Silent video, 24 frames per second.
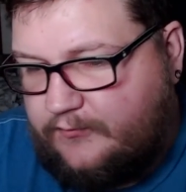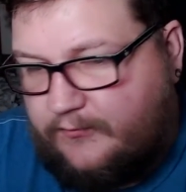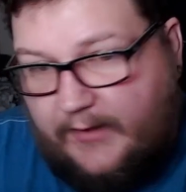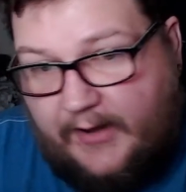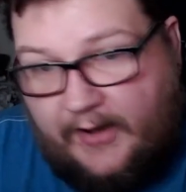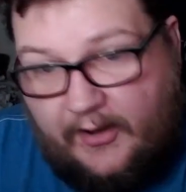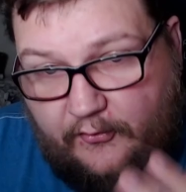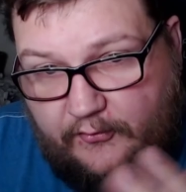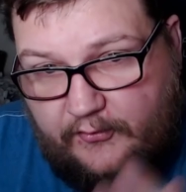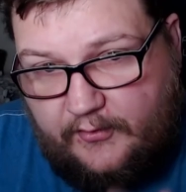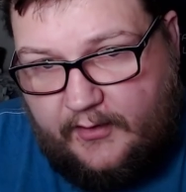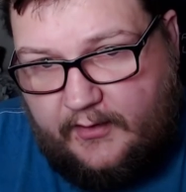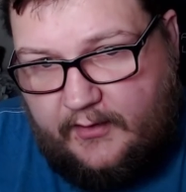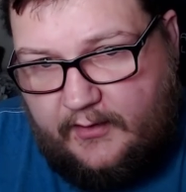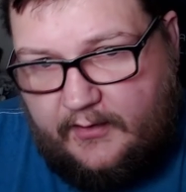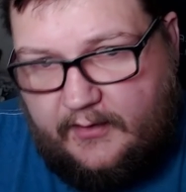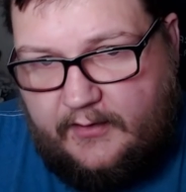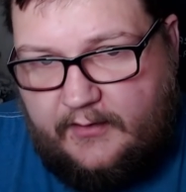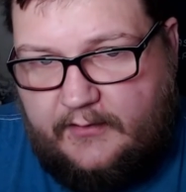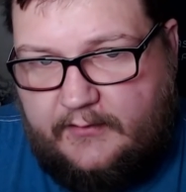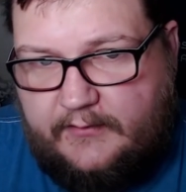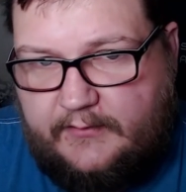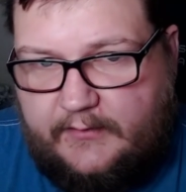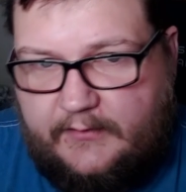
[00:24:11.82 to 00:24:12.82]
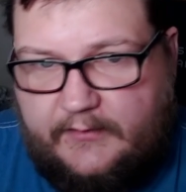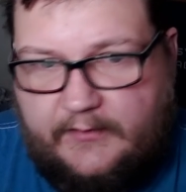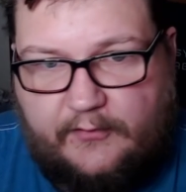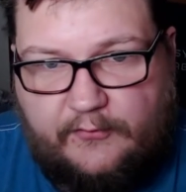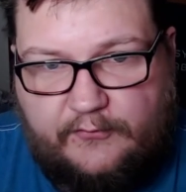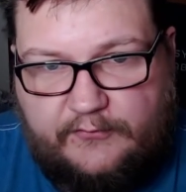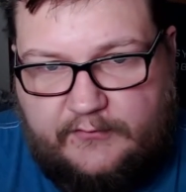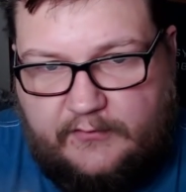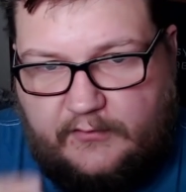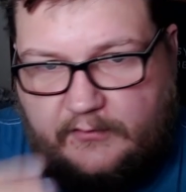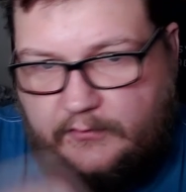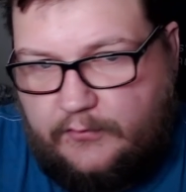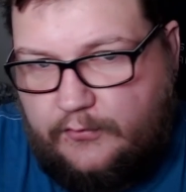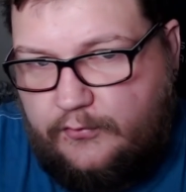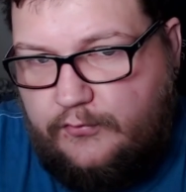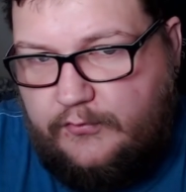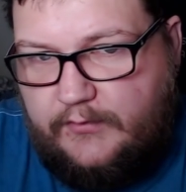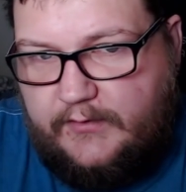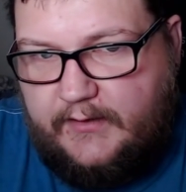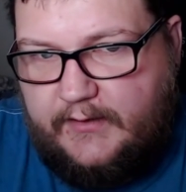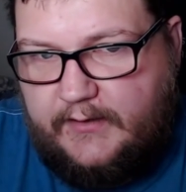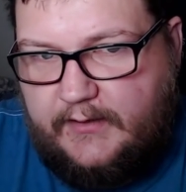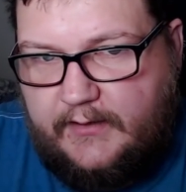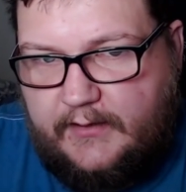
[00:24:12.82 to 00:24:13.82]
Groudon, and there was a
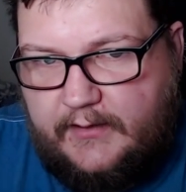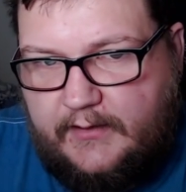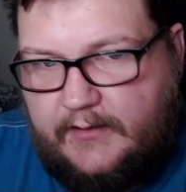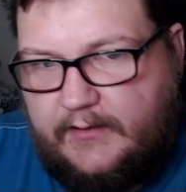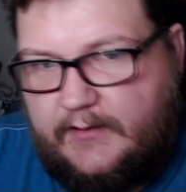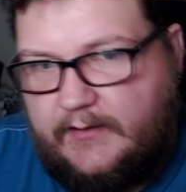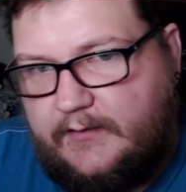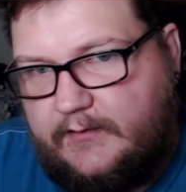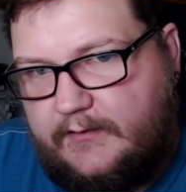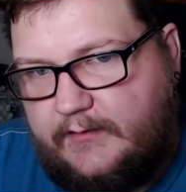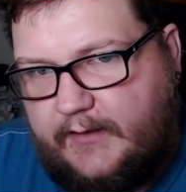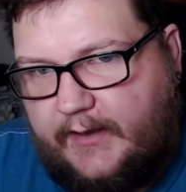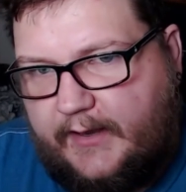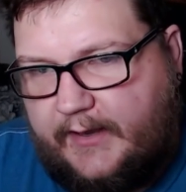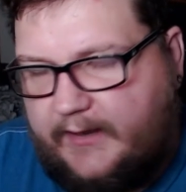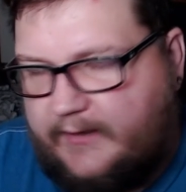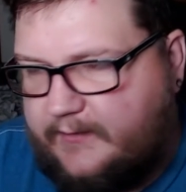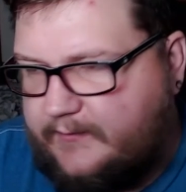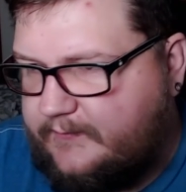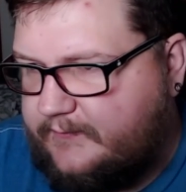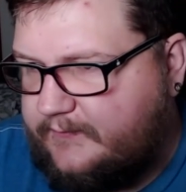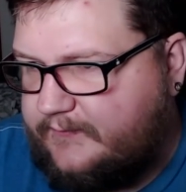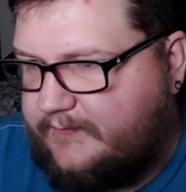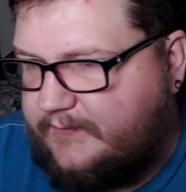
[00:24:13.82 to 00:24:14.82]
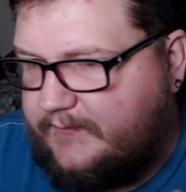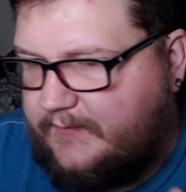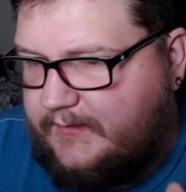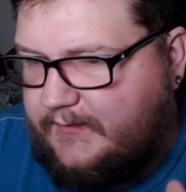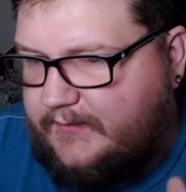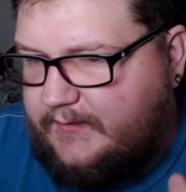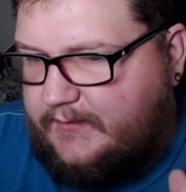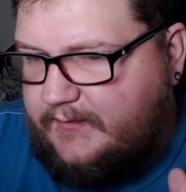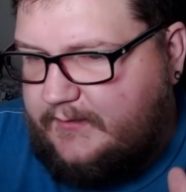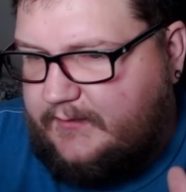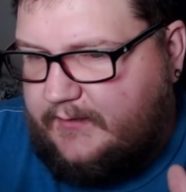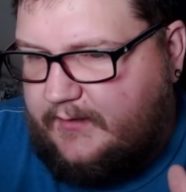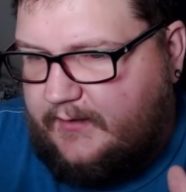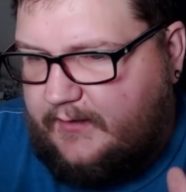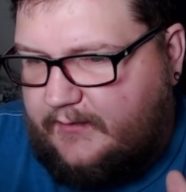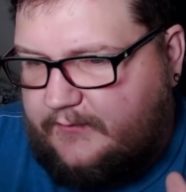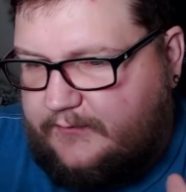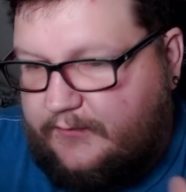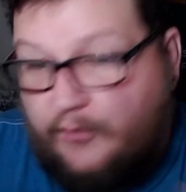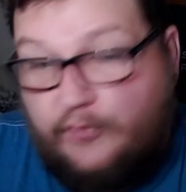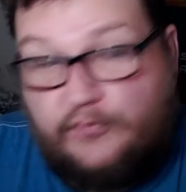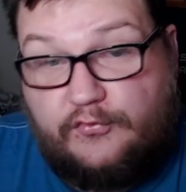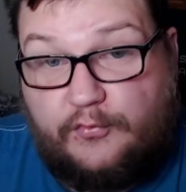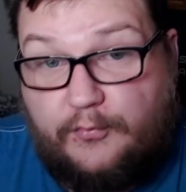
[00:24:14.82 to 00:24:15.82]
Lugia, and uh,
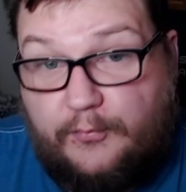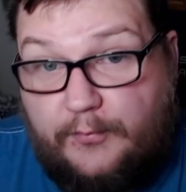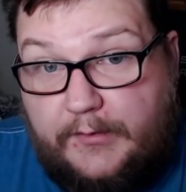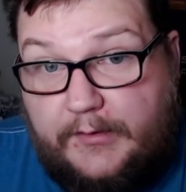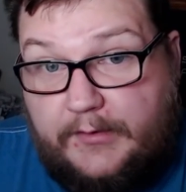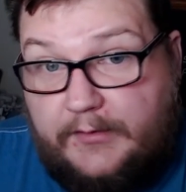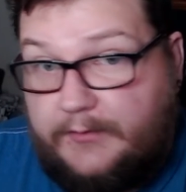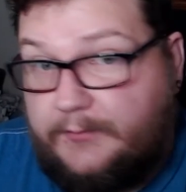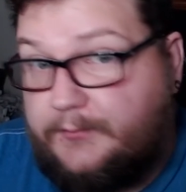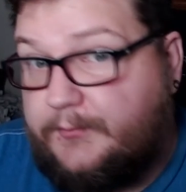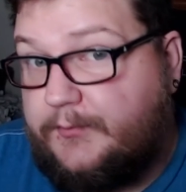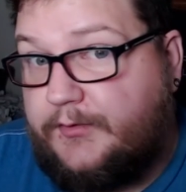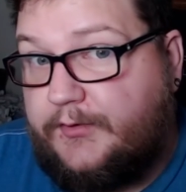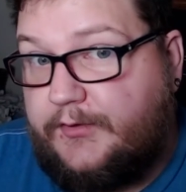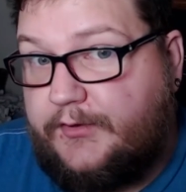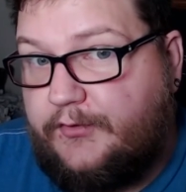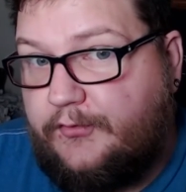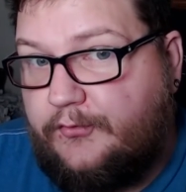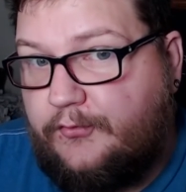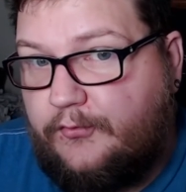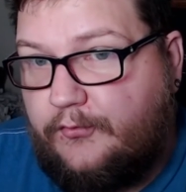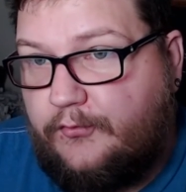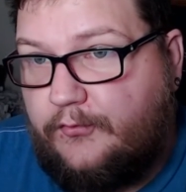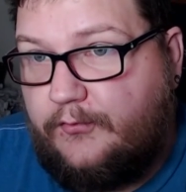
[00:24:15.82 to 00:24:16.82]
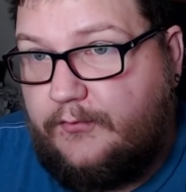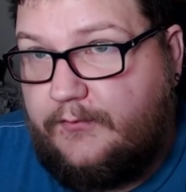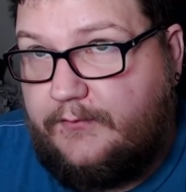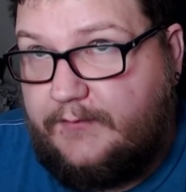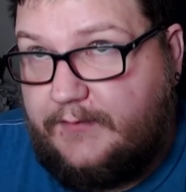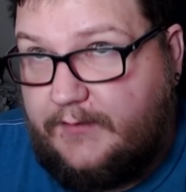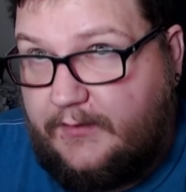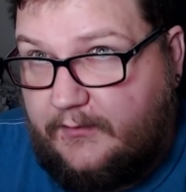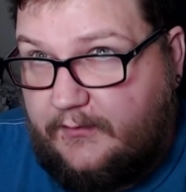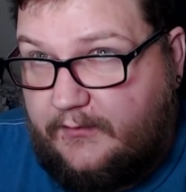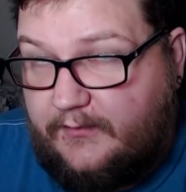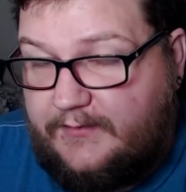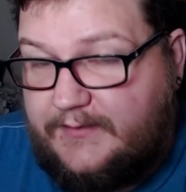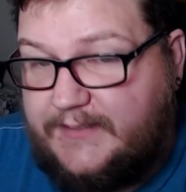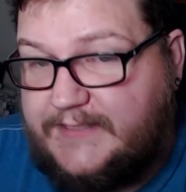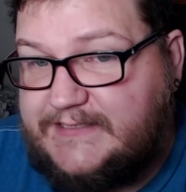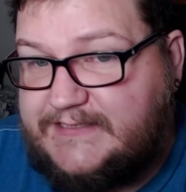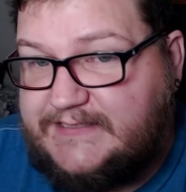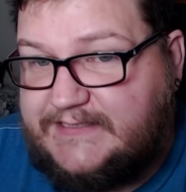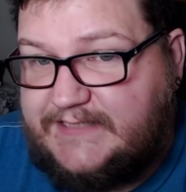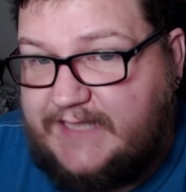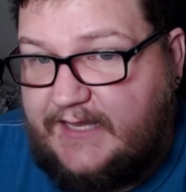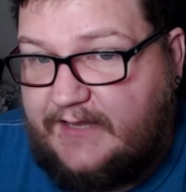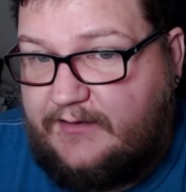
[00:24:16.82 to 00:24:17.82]
those are really, really cool. Now, on
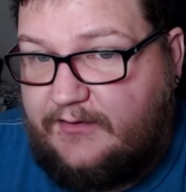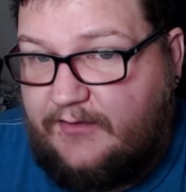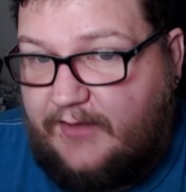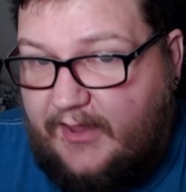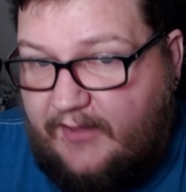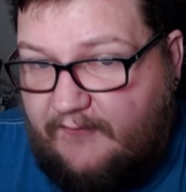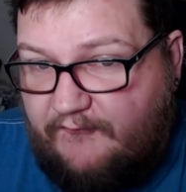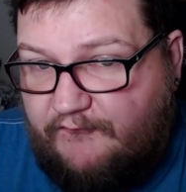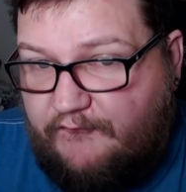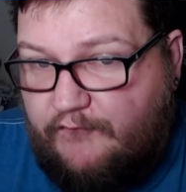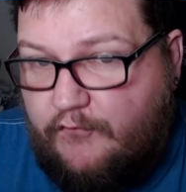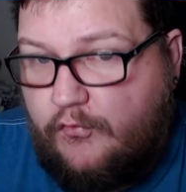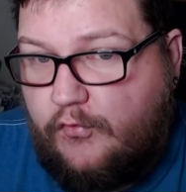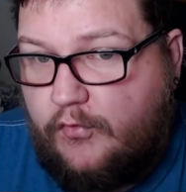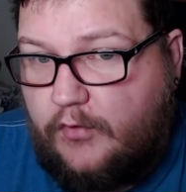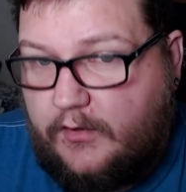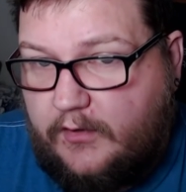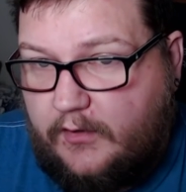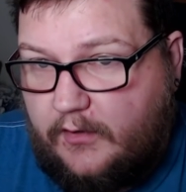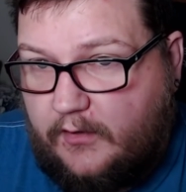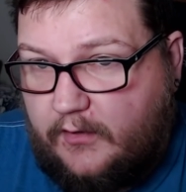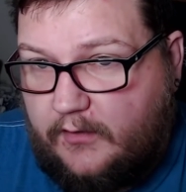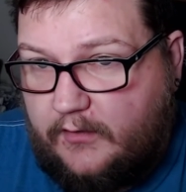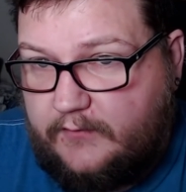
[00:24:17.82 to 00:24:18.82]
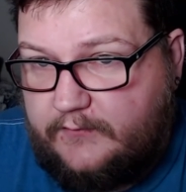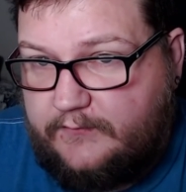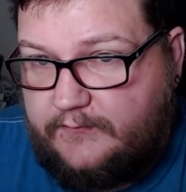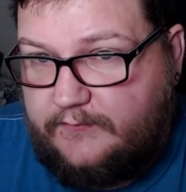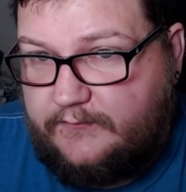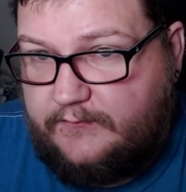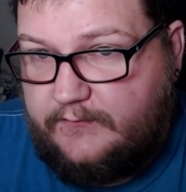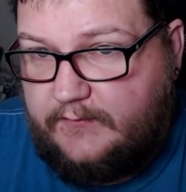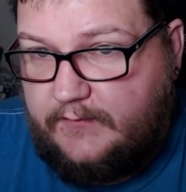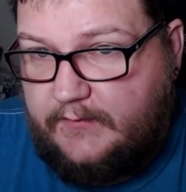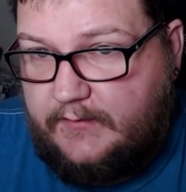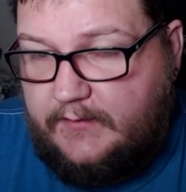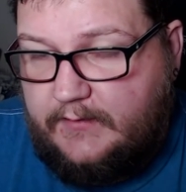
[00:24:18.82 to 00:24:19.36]
this set, you have four cards.